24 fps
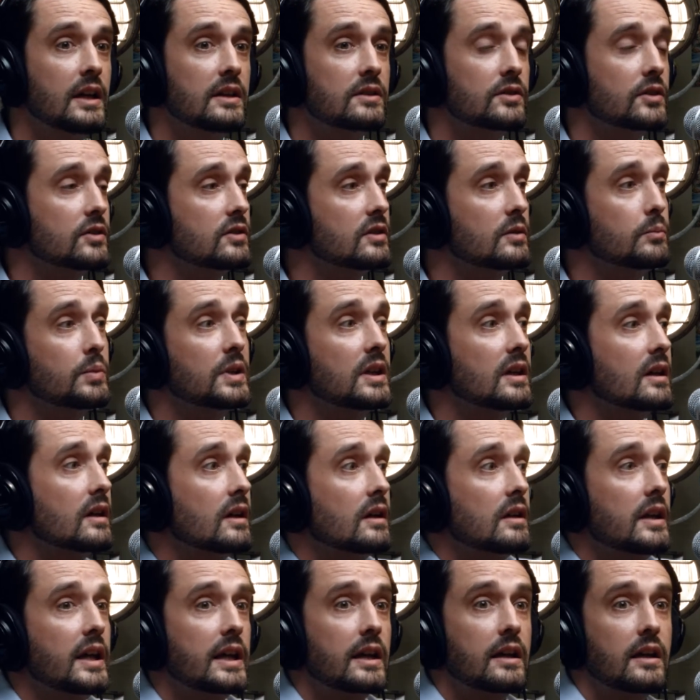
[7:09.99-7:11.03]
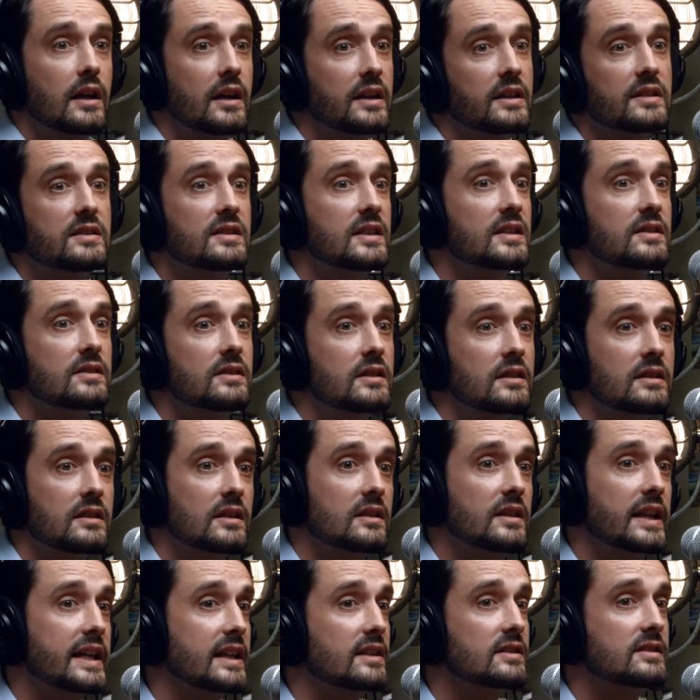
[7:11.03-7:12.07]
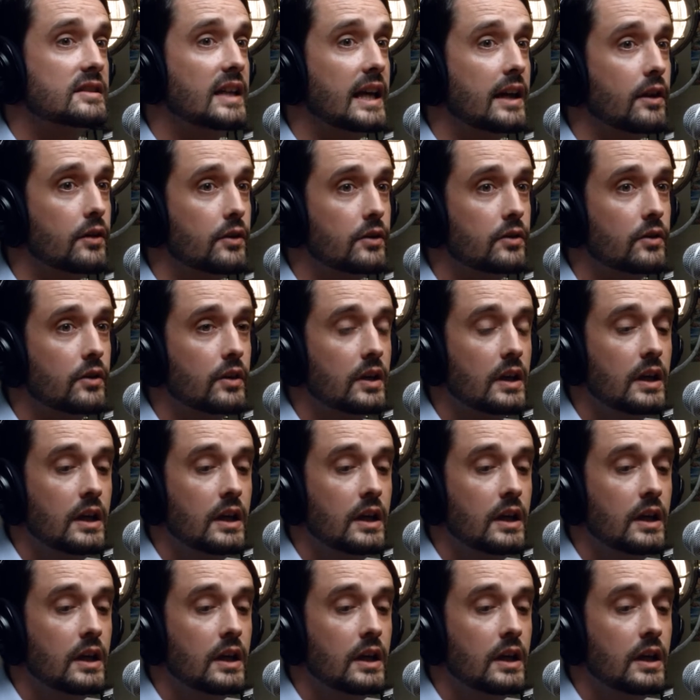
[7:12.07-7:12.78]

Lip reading: just to be an assistant, like a secretary.